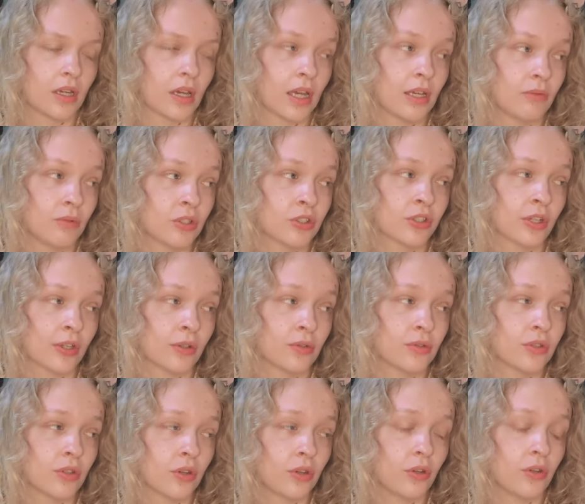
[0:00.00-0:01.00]
I wish I
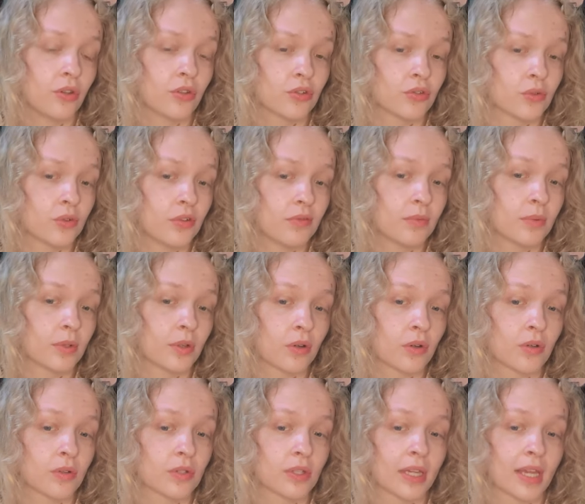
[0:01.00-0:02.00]
also knew the truth
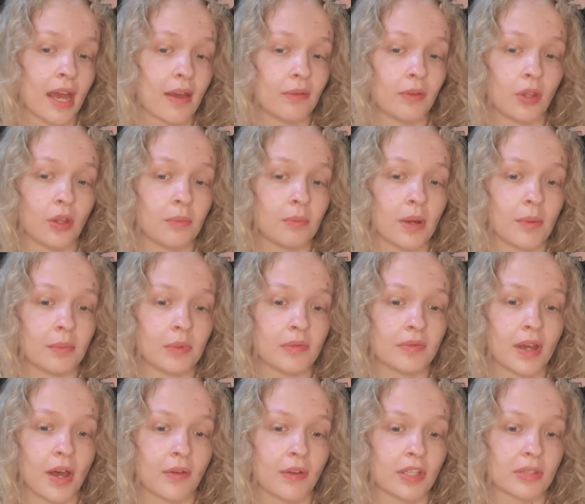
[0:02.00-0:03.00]
because I have no memory of
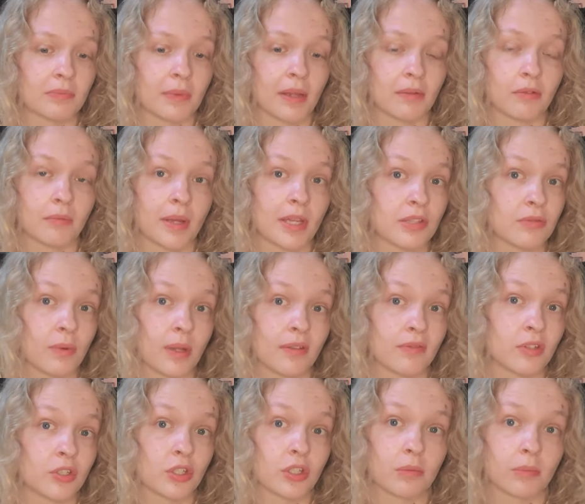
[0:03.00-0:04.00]
how this man remains
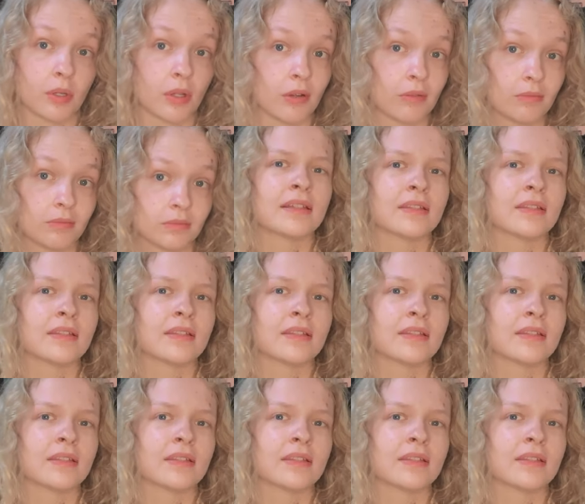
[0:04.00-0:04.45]
relevant to the plot.